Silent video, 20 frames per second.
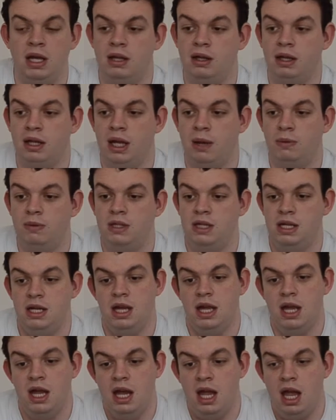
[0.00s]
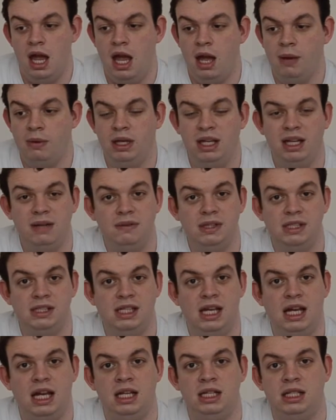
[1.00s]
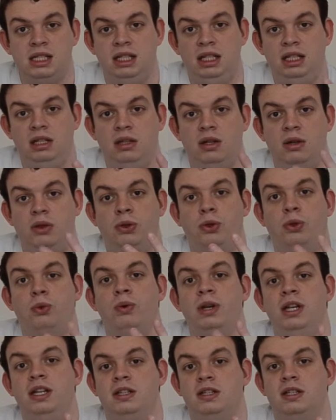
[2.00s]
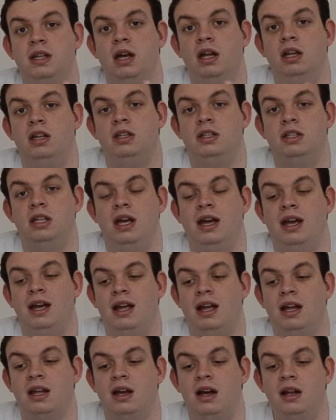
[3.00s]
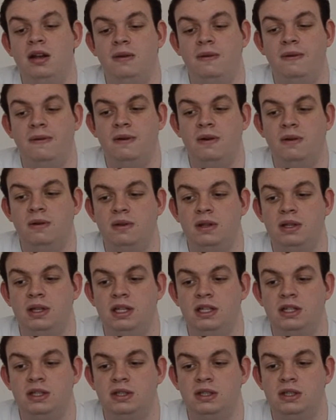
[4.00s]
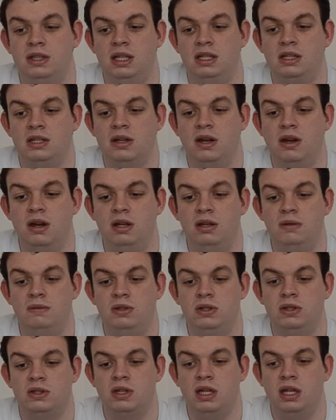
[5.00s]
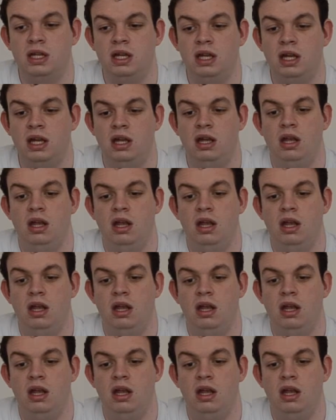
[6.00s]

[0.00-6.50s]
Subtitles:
counting. I'm going to give the set actually 3 studs. I kind of feel that this is kind of just like a